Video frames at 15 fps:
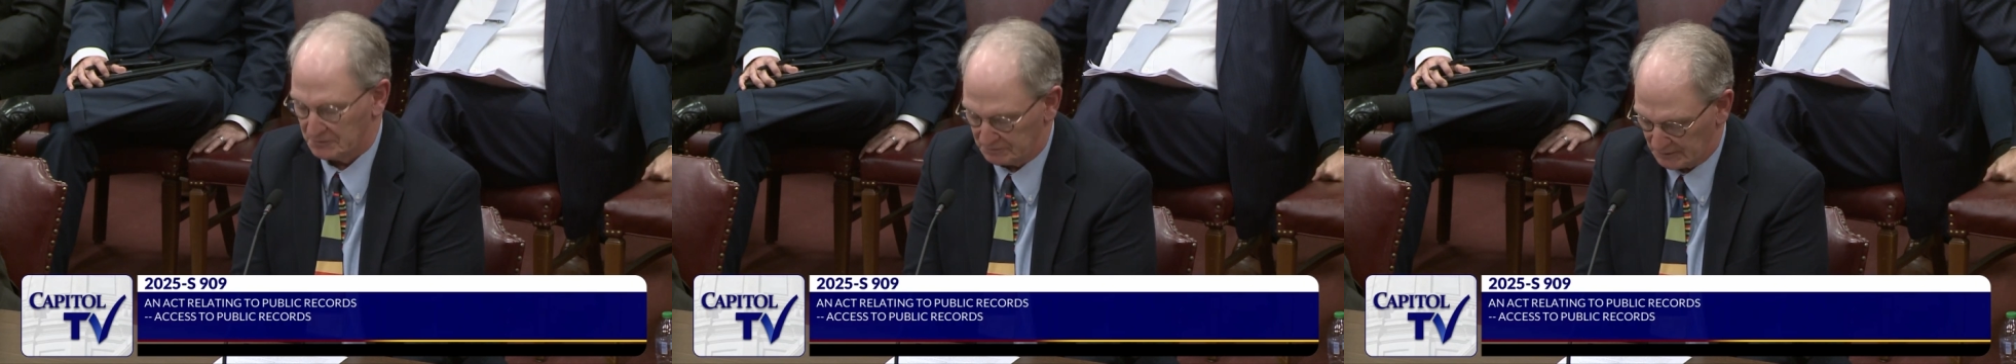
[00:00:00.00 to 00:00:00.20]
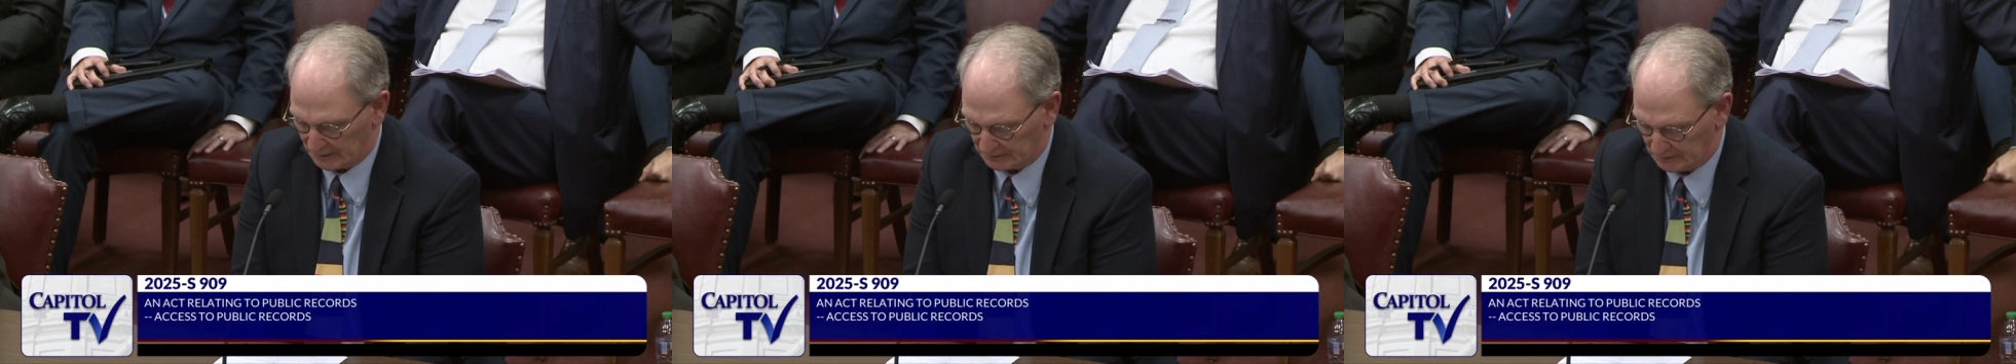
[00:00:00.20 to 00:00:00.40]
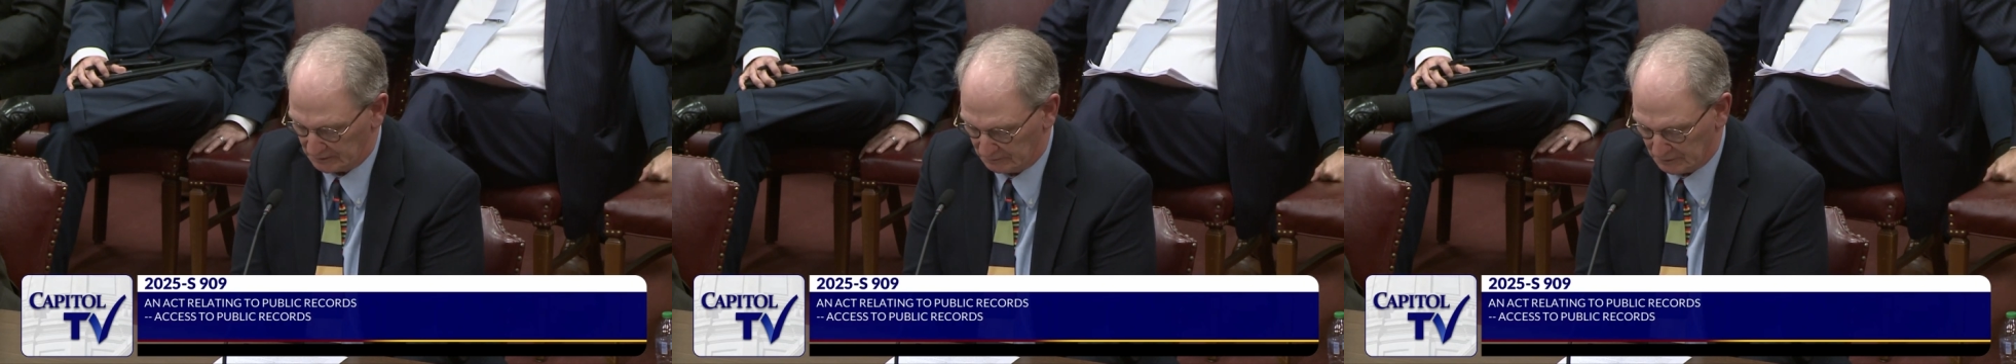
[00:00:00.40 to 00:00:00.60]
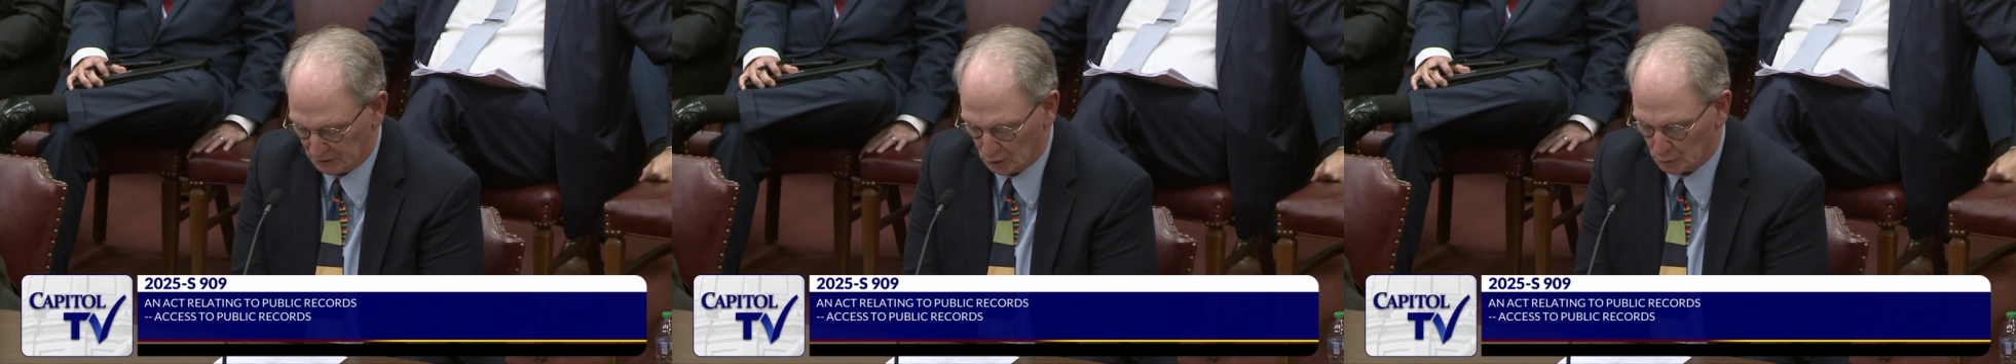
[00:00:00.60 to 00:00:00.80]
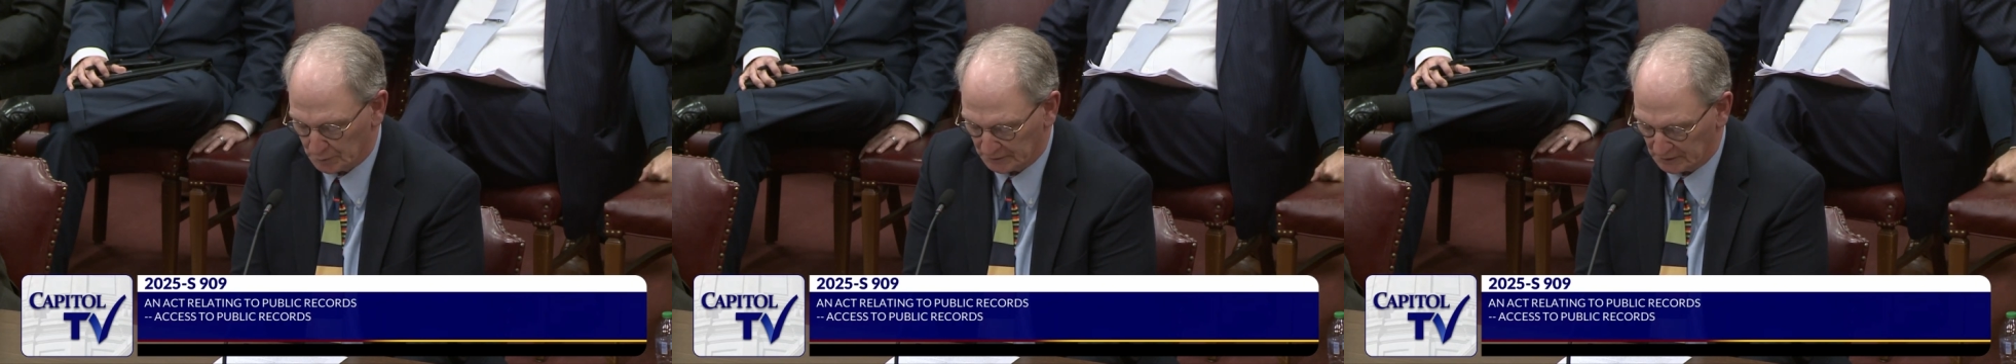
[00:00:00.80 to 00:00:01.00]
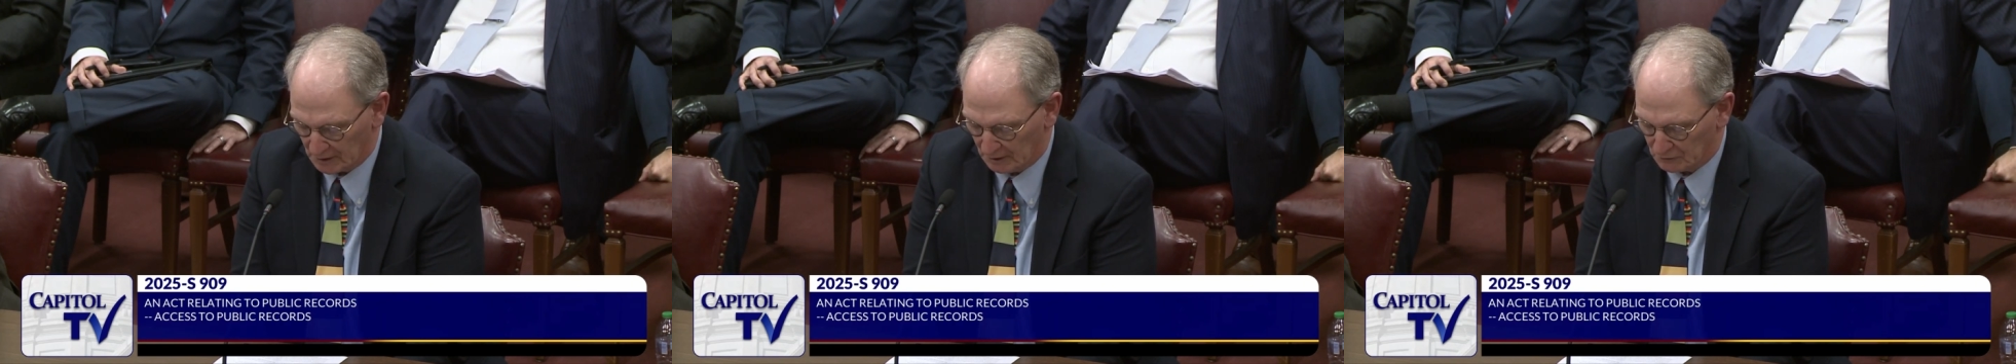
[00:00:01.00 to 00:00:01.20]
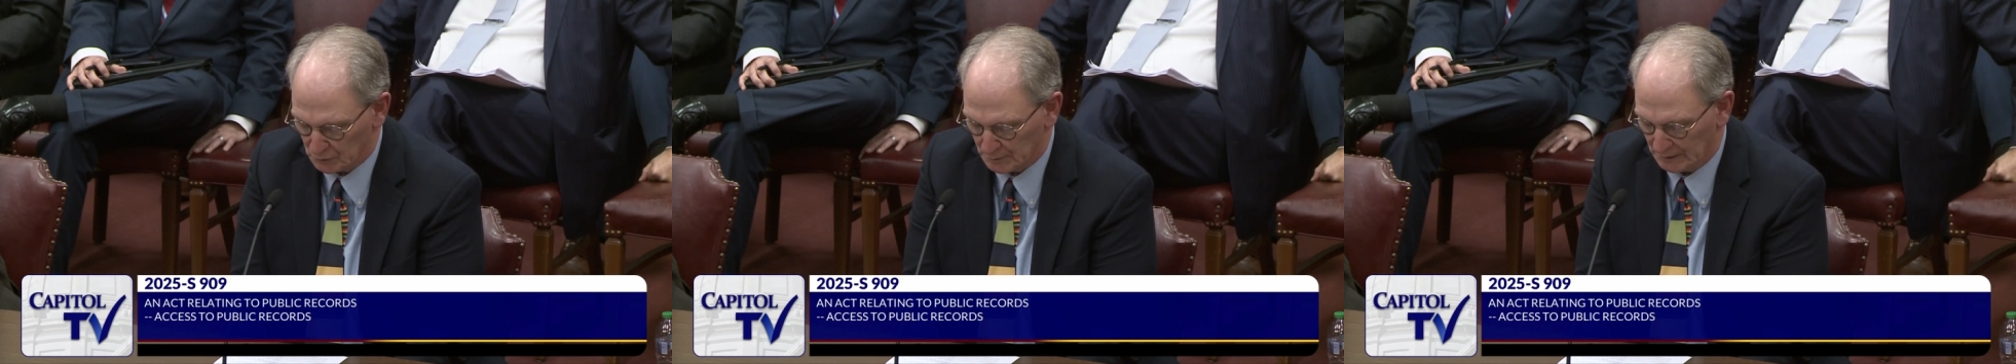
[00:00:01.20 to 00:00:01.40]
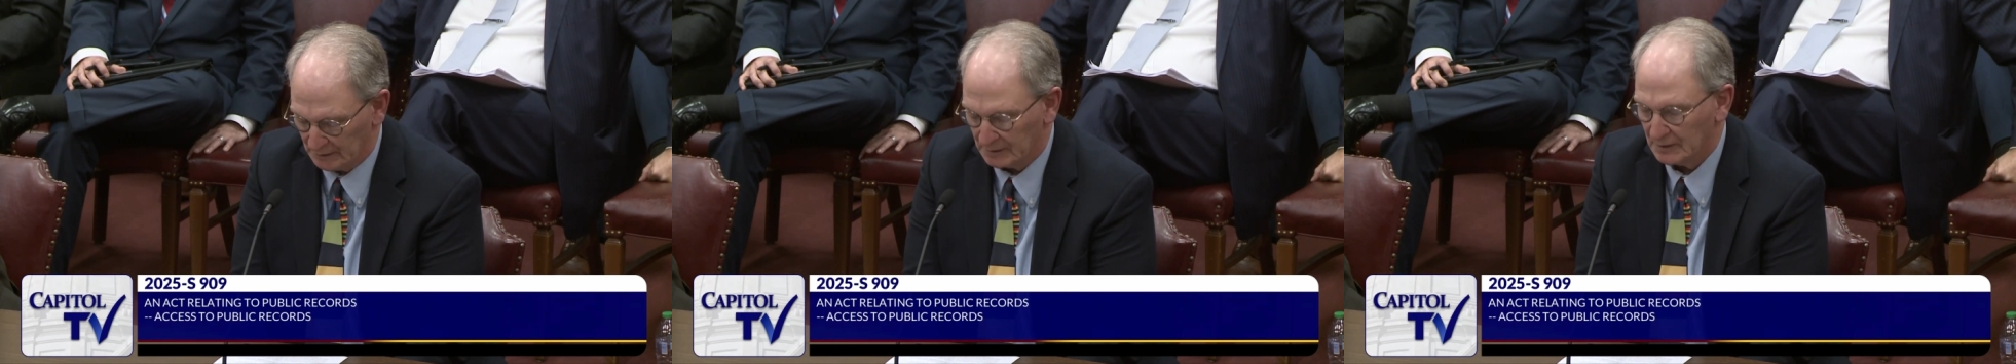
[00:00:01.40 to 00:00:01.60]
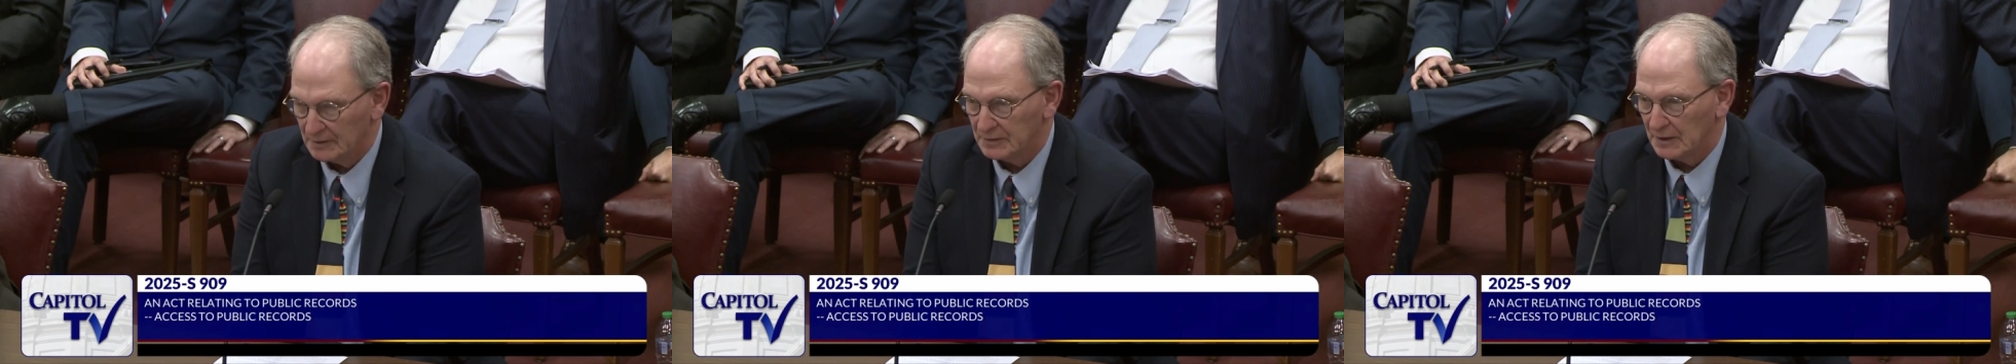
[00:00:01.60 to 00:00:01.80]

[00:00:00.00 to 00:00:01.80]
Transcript: effective, and open government.